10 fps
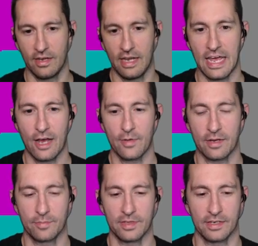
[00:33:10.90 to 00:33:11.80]
Now we
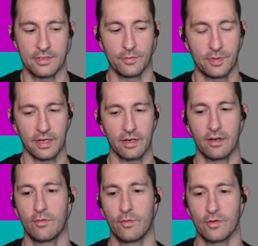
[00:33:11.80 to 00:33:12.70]
can play
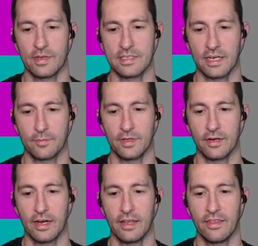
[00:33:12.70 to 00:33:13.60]
two-player. Where's my second
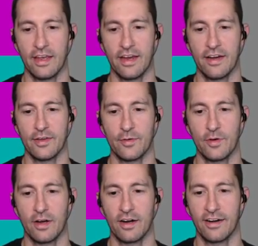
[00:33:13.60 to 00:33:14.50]
player at? There you
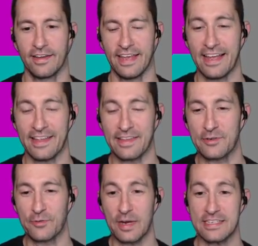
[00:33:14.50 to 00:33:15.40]
are. Yeah, that's
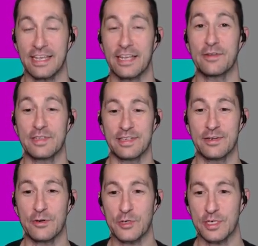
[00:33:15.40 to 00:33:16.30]
crazy. It uses
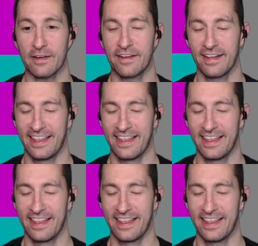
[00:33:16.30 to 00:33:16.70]
inertia.